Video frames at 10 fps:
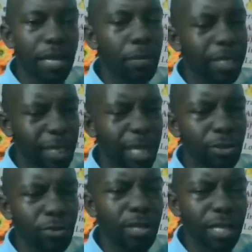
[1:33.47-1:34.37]
But just
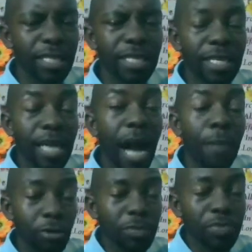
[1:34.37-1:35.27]
note this,
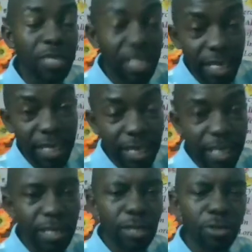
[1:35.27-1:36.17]
I'm not presenting
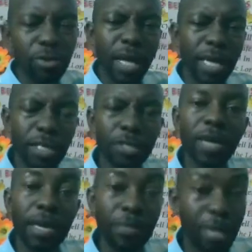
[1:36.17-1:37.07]
this so that you
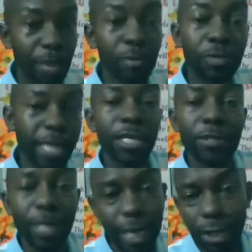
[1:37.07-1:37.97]
can be able to end
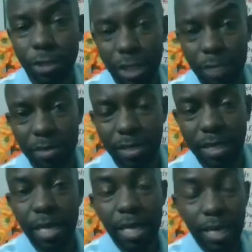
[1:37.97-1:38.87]
your relationships.
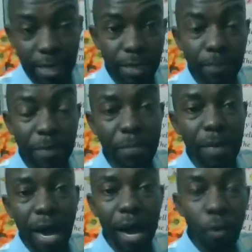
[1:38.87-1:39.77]

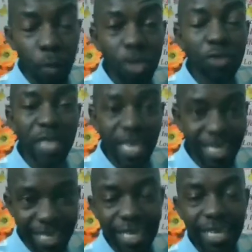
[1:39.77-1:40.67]
Remember, what we are
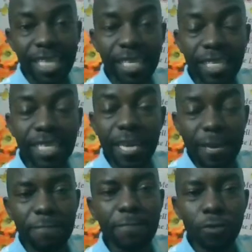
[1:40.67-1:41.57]
saying is,
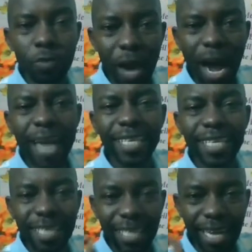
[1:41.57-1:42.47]
if you are
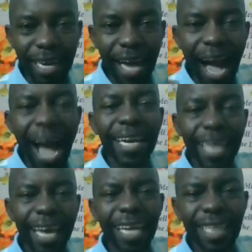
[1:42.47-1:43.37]
in an
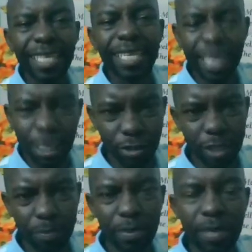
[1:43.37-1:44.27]
unhealthy
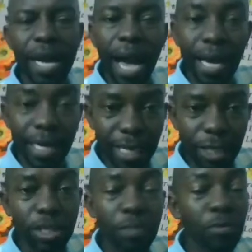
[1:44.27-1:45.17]
relationship, a
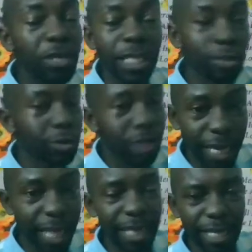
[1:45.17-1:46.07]
relationship which is not
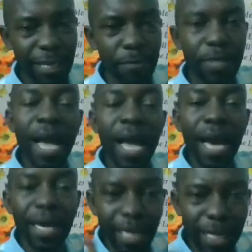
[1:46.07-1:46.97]
healthy, a
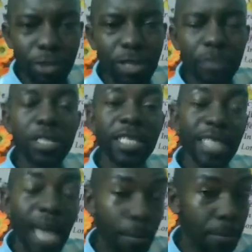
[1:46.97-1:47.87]
relationship which
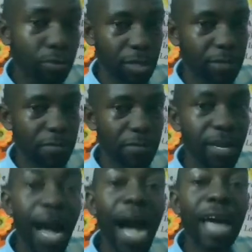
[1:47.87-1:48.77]
is abusive,
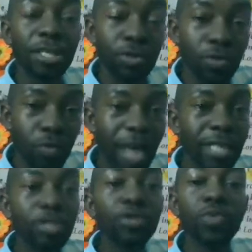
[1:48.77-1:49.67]
and you
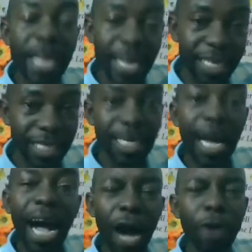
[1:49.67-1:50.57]
want to end it,
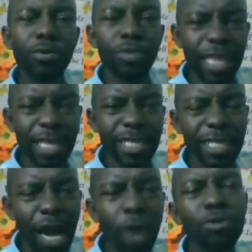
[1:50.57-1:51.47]
how
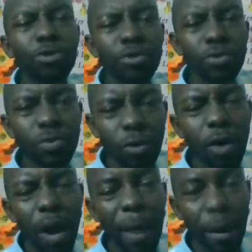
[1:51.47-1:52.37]
do you go
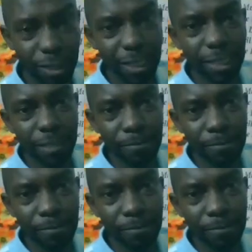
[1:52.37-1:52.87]
about it?